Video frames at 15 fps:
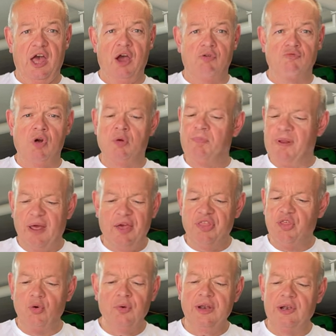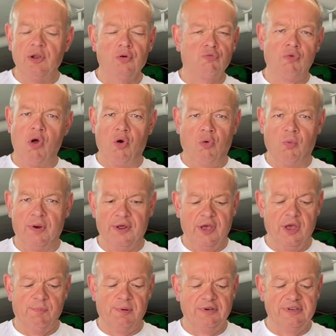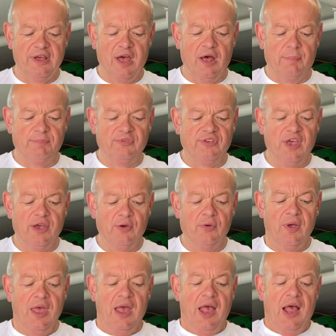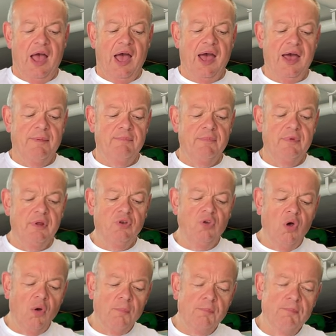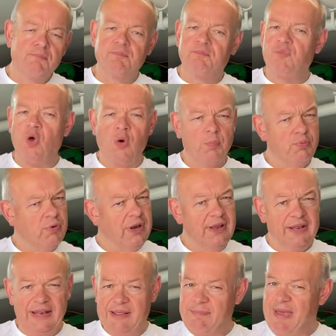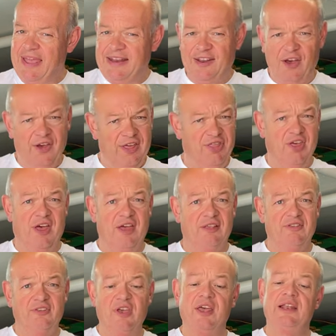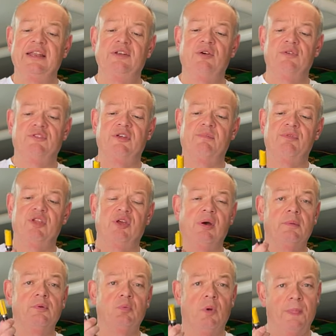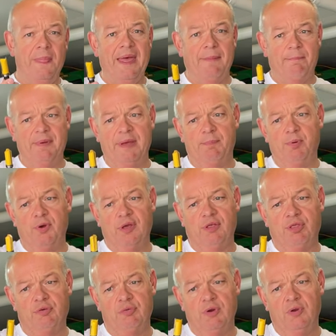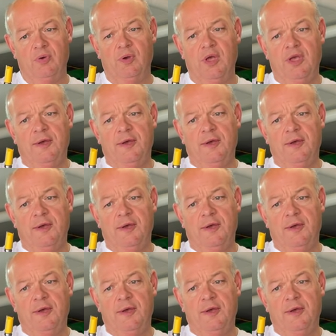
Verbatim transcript: uh, wrong. I thought it looked wrong when I opened it up. So um, not not brilliantly made either. Certainly not something I would want that big putting through